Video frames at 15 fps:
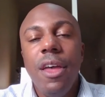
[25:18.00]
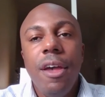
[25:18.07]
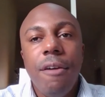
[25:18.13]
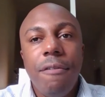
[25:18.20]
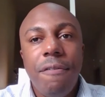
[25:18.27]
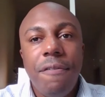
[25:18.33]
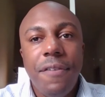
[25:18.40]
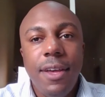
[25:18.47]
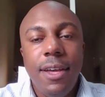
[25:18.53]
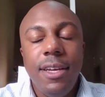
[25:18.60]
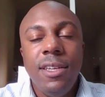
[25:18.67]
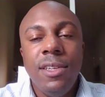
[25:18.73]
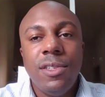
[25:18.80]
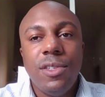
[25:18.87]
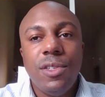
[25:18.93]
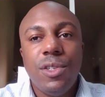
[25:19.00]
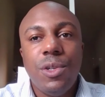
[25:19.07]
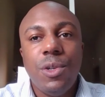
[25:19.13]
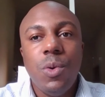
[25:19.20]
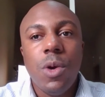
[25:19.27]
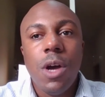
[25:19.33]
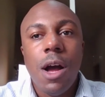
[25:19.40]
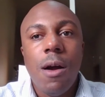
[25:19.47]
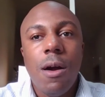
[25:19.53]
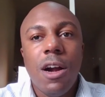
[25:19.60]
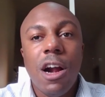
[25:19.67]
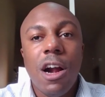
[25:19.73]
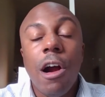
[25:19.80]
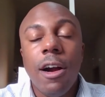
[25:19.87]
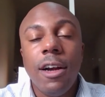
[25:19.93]
fees to
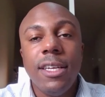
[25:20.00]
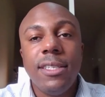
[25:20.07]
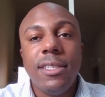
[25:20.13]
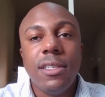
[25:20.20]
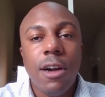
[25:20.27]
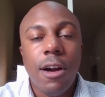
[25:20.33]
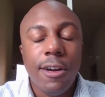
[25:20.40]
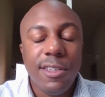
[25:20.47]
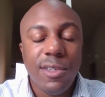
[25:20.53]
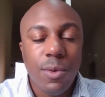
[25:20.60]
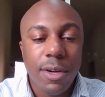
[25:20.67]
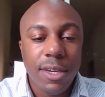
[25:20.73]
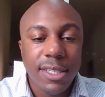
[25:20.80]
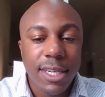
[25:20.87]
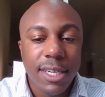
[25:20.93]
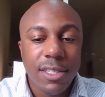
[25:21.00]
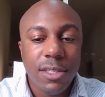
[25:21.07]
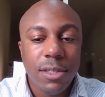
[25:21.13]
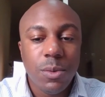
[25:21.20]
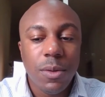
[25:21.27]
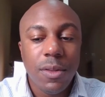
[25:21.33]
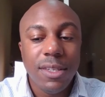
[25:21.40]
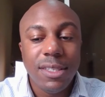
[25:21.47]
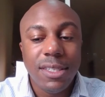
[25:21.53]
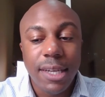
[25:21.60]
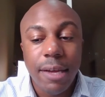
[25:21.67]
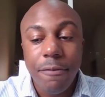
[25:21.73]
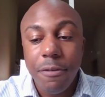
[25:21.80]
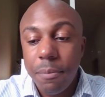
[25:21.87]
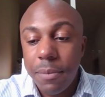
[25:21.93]
our artists and arts organizations within
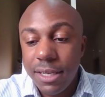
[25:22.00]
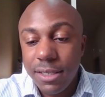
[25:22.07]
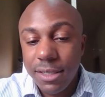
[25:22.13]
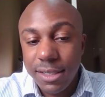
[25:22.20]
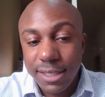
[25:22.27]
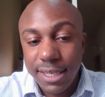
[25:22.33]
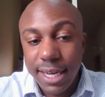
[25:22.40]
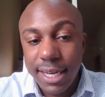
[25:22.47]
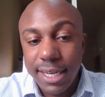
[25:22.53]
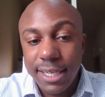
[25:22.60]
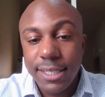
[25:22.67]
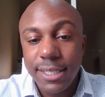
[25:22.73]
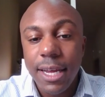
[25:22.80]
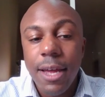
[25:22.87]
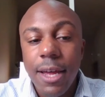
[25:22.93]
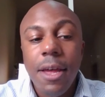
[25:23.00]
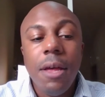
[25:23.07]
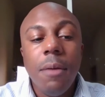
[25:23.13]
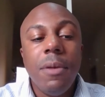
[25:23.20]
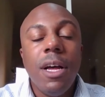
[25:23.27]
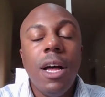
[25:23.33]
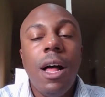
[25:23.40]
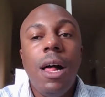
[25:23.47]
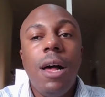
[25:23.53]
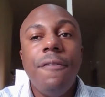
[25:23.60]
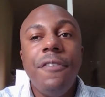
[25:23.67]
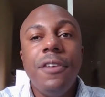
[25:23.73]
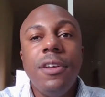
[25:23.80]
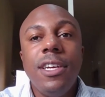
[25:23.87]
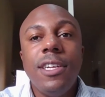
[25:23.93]
7 business days, but
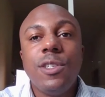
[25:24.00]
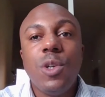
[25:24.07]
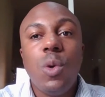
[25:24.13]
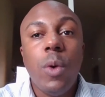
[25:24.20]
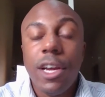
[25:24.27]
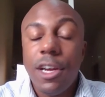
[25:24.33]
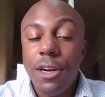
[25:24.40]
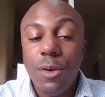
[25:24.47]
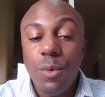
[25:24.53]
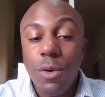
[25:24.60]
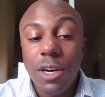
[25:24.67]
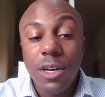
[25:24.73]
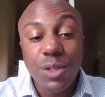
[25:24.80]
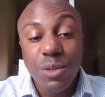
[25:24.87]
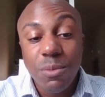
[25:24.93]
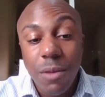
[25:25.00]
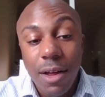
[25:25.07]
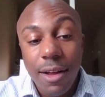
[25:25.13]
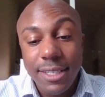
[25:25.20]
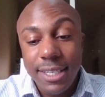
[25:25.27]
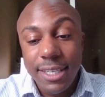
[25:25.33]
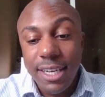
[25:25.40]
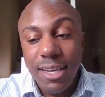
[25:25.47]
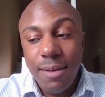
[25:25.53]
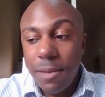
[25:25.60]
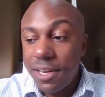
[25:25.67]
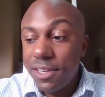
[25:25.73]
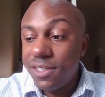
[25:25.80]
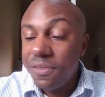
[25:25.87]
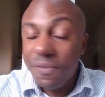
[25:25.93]
often it's quicker. We're a small team,
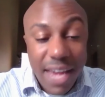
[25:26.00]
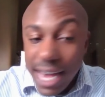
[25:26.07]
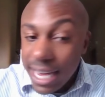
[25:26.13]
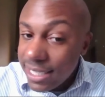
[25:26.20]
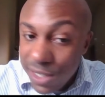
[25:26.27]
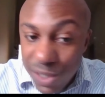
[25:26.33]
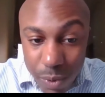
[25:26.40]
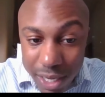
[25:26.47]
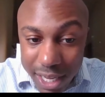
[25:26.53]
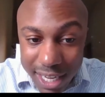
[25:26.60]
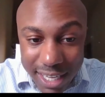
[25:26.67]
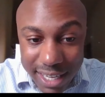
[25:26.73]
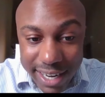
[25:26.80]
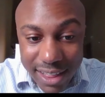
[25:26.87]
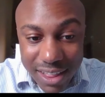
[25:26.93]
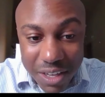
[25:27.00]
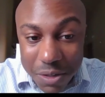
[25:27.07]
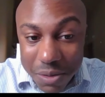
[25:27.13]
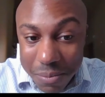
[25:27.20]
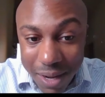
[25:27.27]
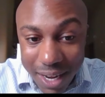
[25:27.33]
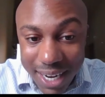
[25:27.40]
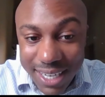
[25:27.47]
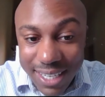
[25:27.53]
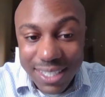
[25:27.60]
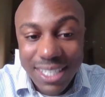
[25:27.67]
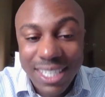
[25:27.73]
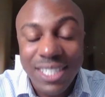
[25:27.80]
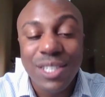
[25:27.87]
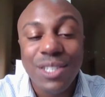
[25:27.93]
but as fast as we can click those
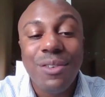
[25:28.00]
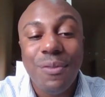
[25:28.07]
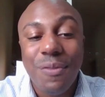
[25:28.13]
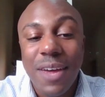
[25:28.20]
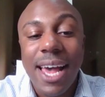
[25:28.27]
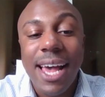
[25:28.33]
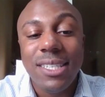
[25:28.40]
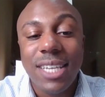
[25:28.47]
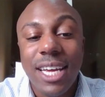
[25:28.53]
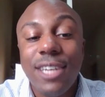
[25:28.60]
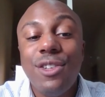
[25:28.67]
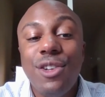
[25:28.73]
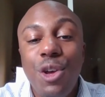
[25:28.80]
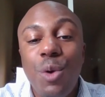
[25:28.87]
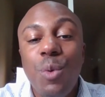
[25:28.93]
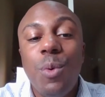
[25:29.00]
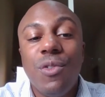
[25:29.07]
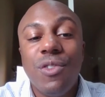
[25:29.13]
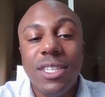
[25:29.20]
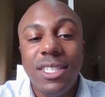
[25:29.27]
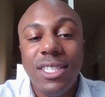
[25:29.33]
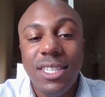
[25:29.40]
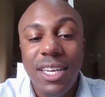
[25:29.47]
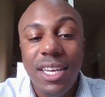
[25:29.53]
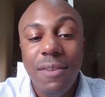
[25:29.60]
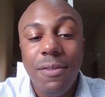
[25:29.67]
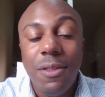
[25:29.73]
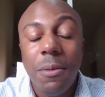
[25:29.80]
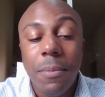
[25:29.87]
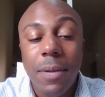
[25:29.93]
buttons is as fast as you will
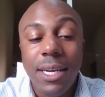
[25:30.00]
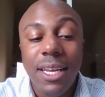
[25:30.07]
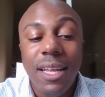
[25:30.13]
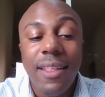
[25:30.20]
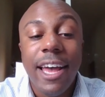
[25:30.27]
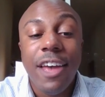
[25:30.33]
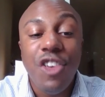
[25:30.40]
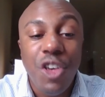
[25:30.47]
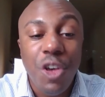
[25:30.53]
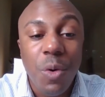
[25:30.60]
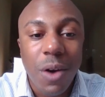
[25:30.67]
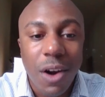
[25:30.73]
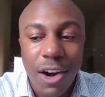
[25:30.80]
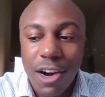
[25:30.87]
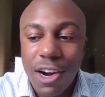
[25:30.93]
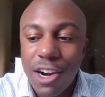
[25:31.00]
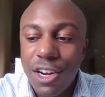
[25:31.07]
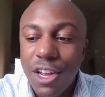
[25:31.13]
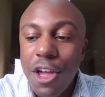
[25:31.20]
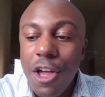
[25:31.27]
receive the money that you earn